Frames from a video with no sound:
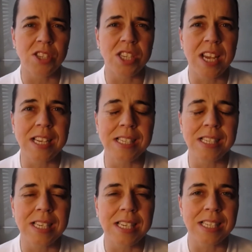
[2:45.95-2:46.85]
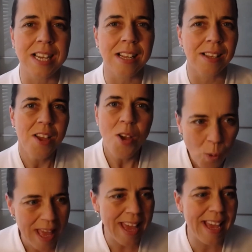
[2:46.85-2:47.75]
We're here to give you
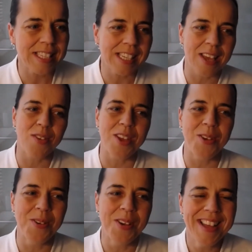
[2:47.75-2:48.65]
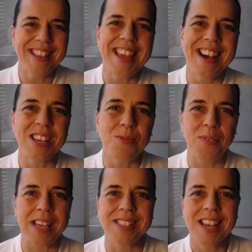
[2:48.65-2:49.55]
the quick fix
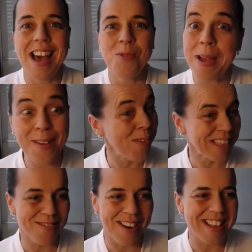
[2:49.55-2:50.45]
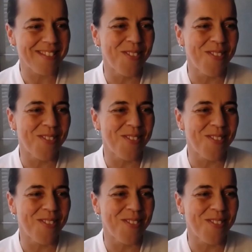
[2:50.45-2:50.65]
that will make the difference, right?